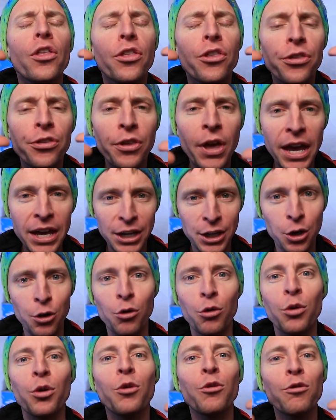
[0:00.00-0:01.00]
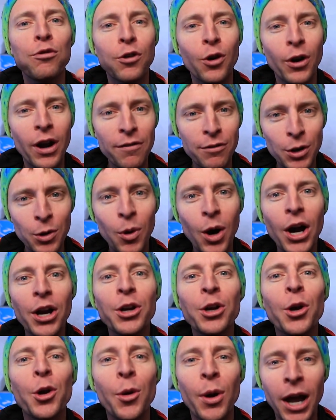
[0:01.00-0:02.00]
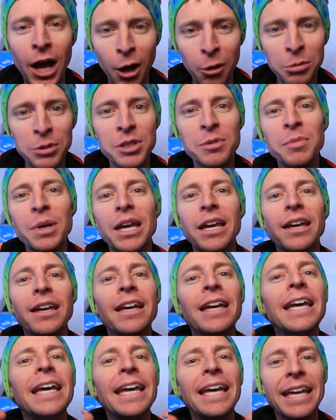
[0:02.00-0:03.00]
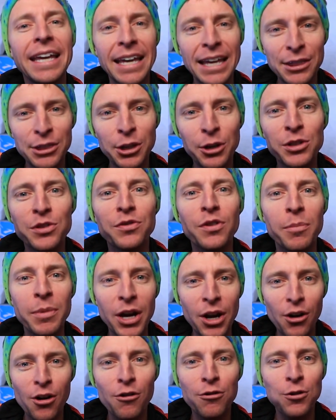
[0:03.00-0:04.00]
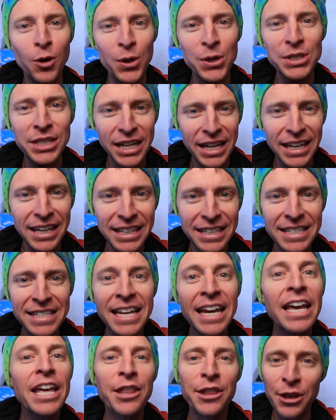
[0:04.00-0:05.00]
thank you for everyone who helped me get those Vomero 14s.